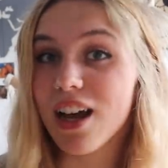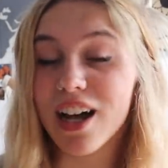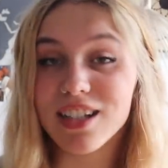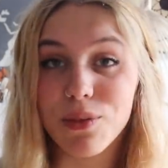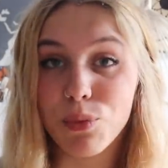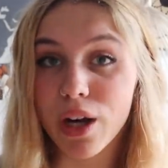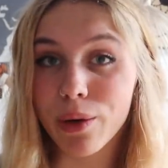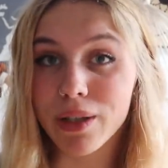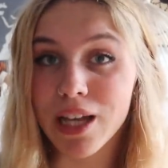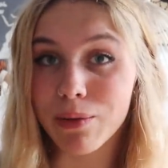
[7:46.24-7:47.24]
I'd done
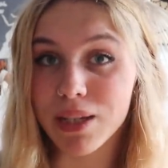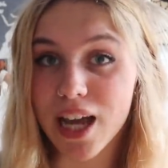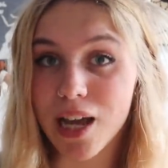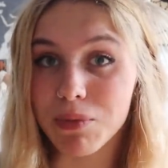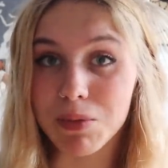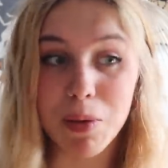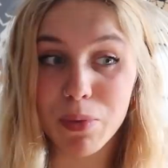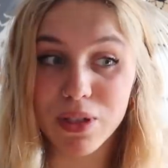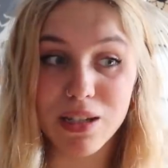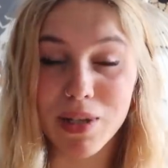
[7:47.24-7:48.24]
work with that with CAMS. My
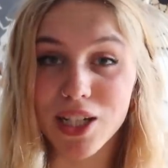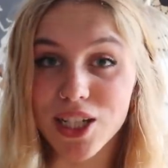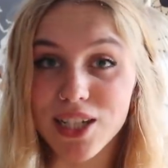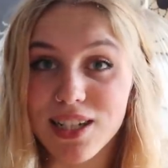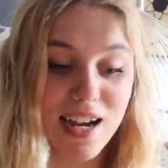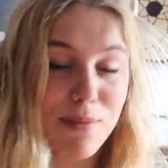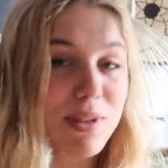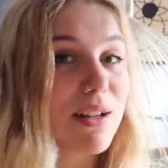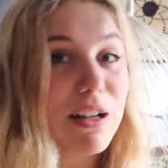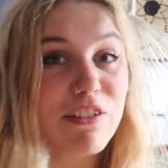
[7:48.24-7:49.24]
body image is
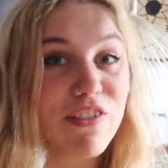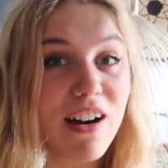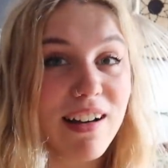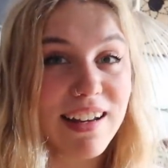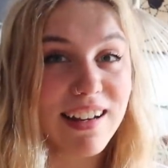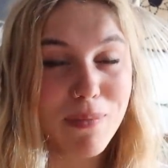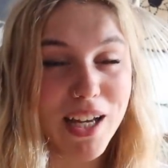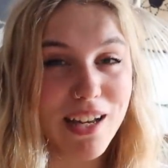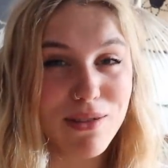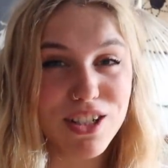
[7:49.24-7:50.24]
absolutely fine,
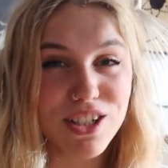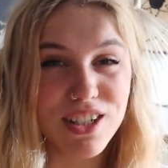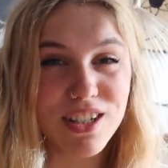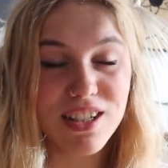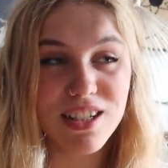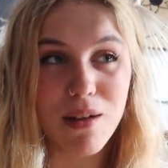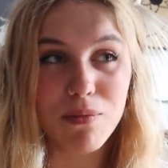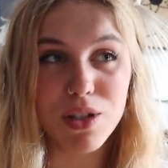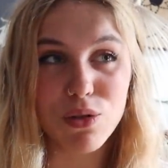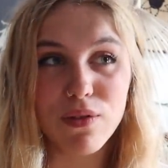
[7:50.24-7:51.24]
but there was just
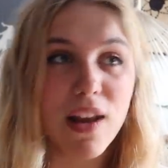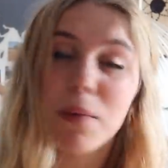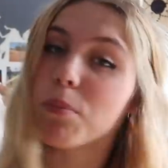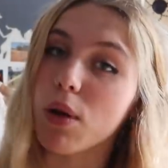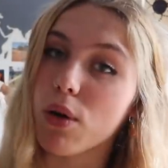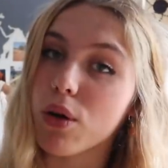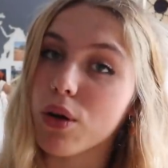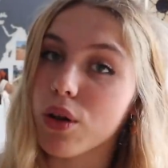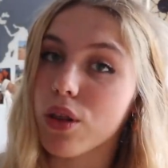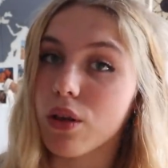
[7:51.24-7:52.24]
some sort of like
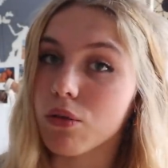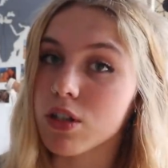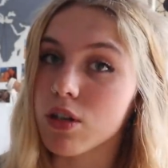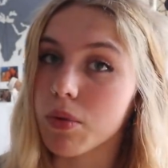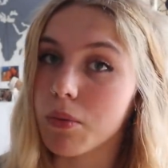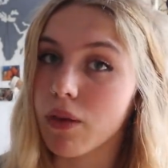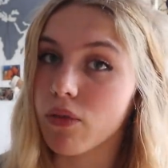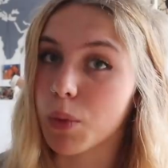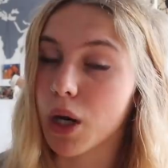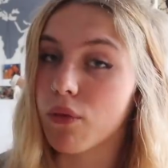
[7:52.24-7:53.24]
block that was stopping me
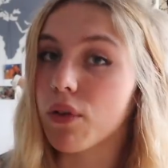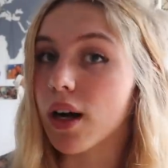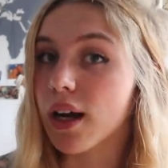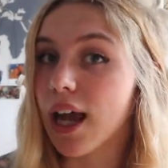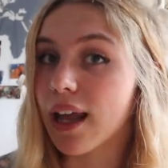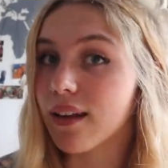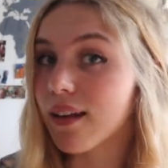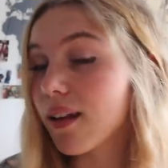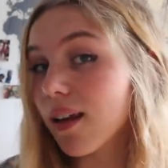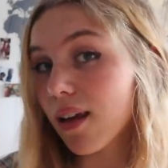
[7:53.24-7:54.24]
from recovering,
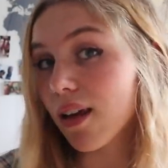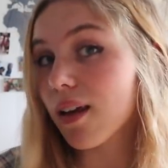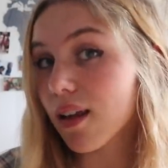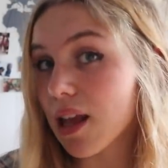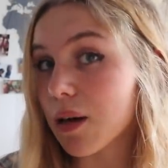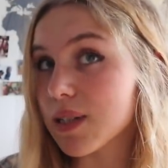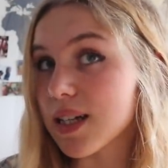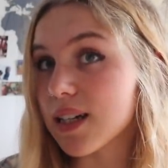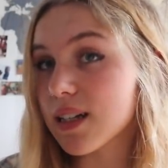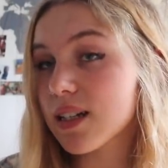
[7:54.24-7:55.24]
and that was
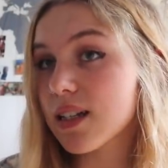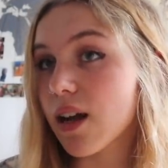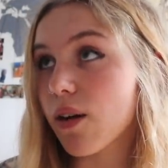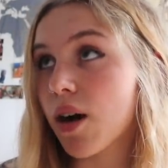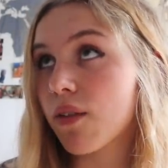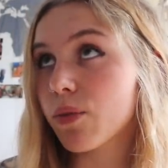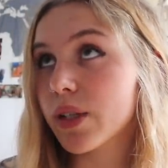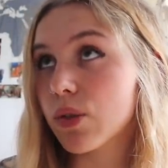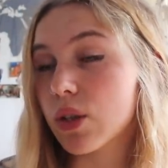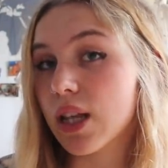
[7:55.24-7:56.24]
it. So after we
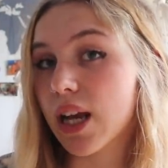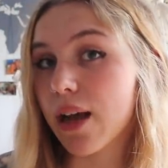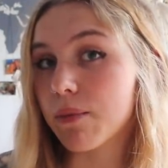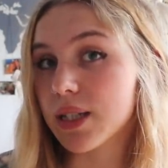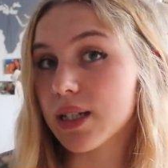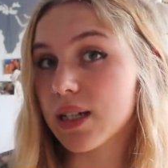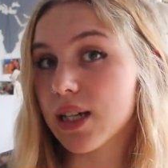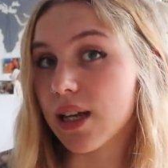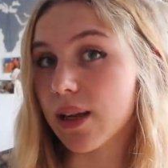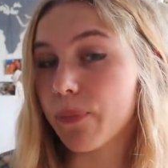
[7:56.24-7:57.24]
talked to the CAMS
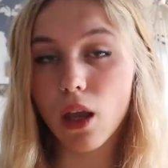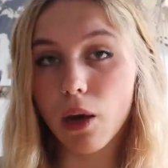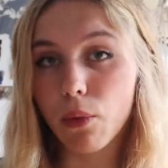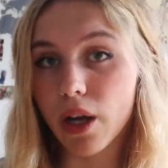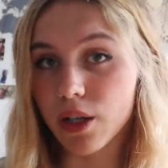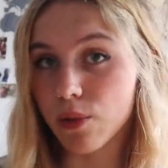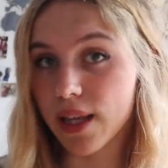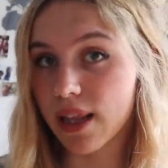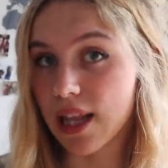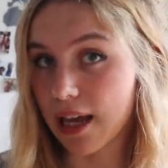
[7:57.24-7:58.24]
team, I worked
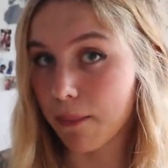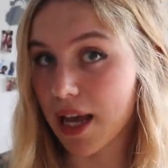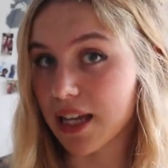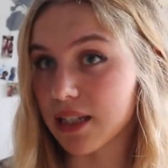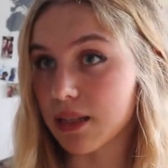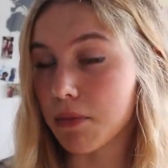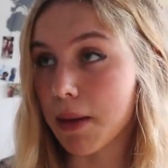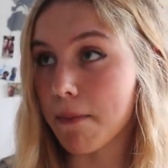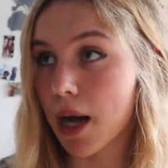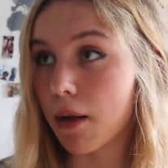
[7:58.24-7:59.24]
with them and my
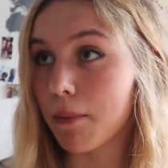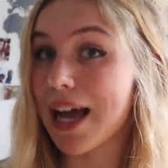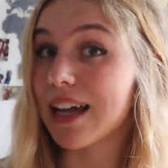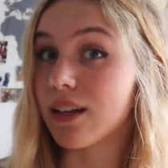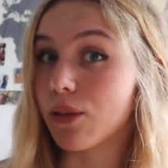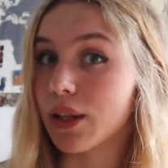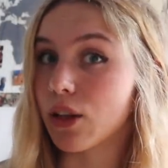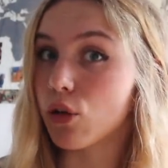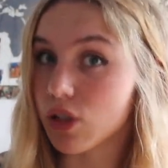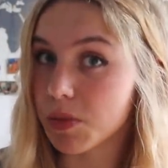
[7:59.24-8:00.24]
mum and with
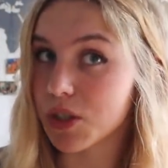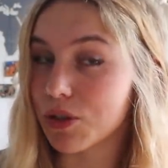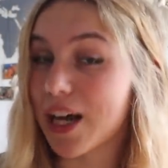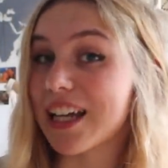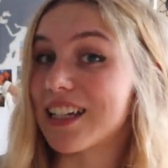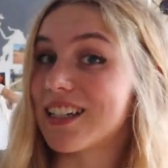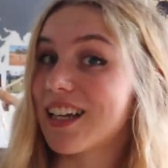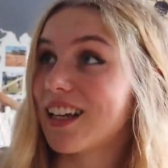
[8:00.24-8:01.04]
the hospital and